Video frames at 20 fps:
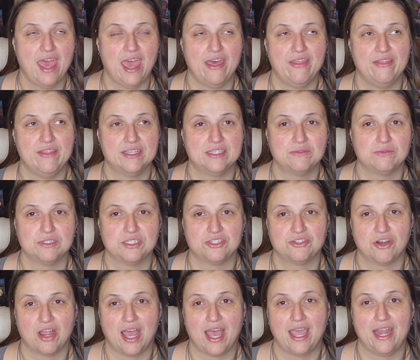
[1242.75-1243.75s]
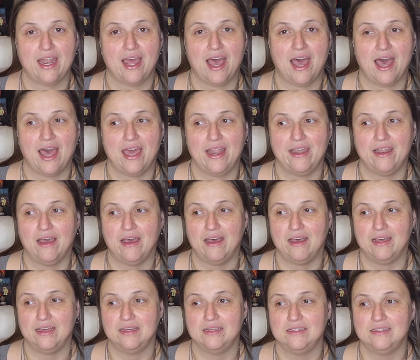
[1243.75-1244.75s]
And this was dried on
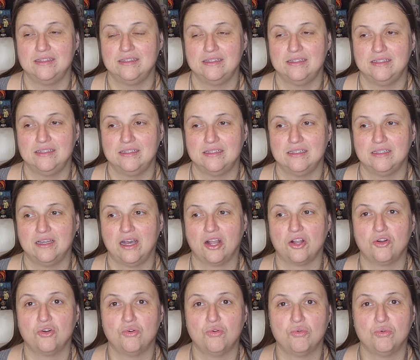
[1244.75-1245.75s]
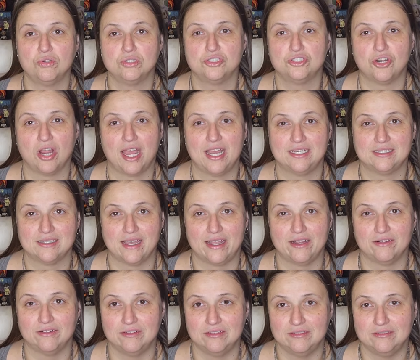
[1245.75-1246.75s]
uh, a cool dry
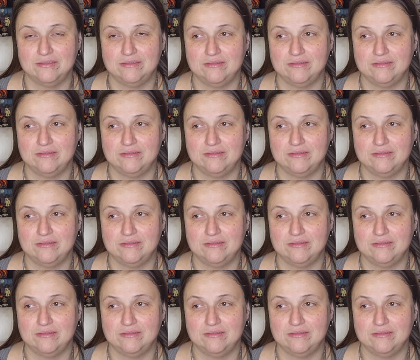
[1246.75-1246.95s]
cycle.